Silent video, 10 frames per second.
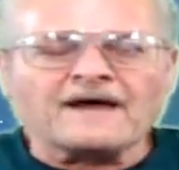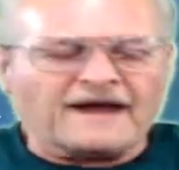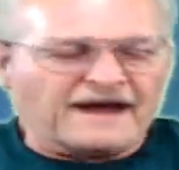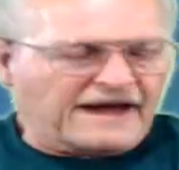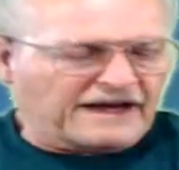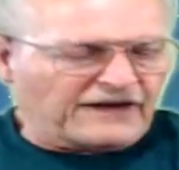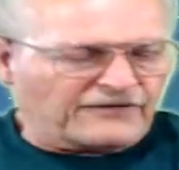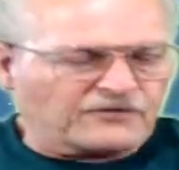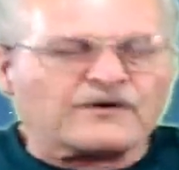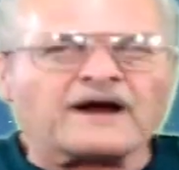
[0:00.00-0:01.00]
And if you
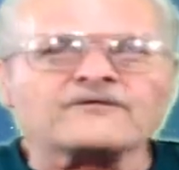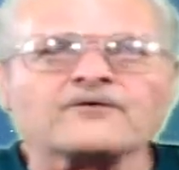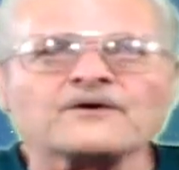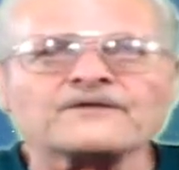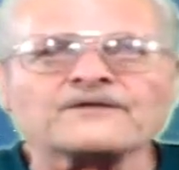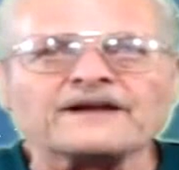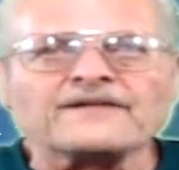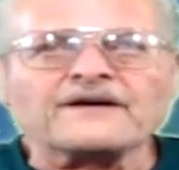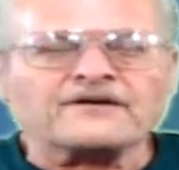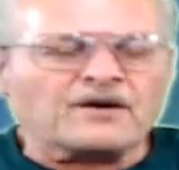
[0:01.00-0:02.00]
try and force it in
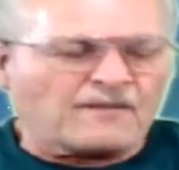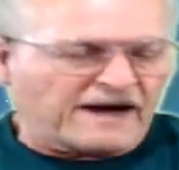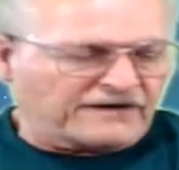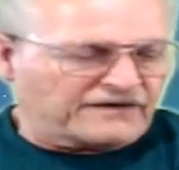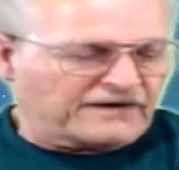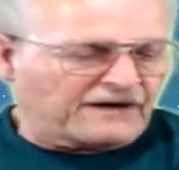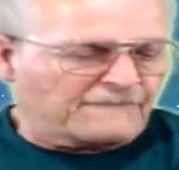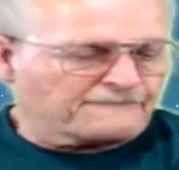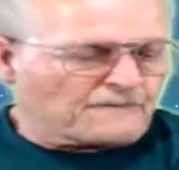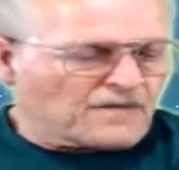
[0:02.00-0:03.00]
there, you
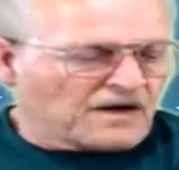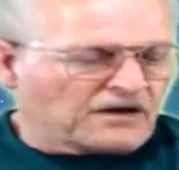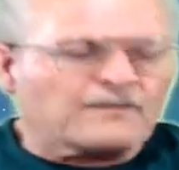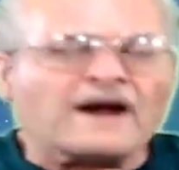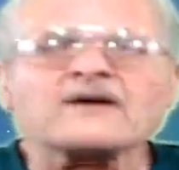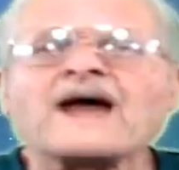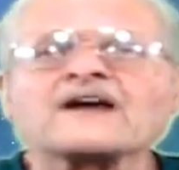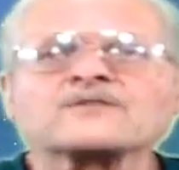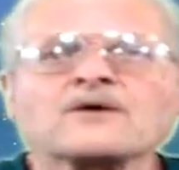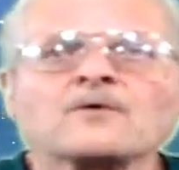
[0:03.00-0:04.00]
might
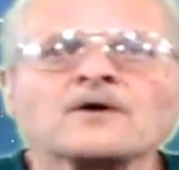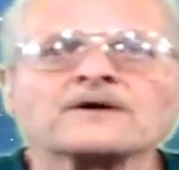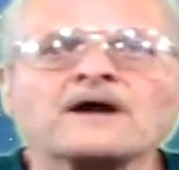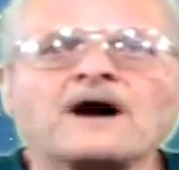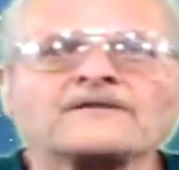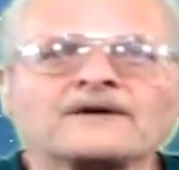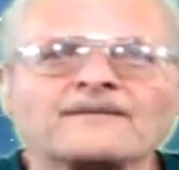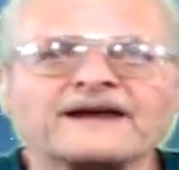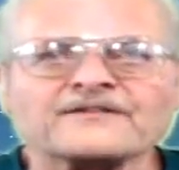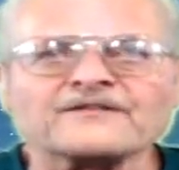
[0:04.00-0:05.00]
actually roll it off and it
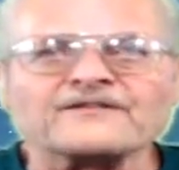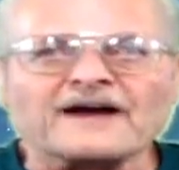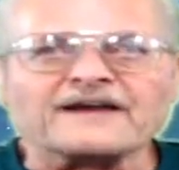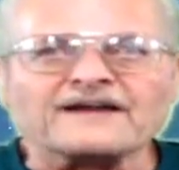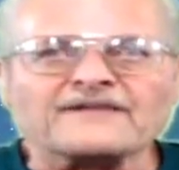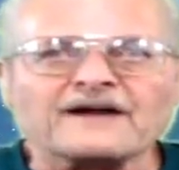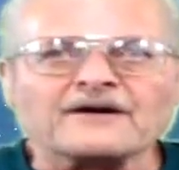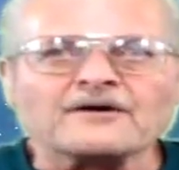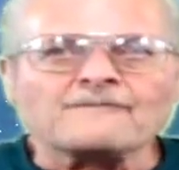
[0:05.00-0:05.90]
might get stuck in there.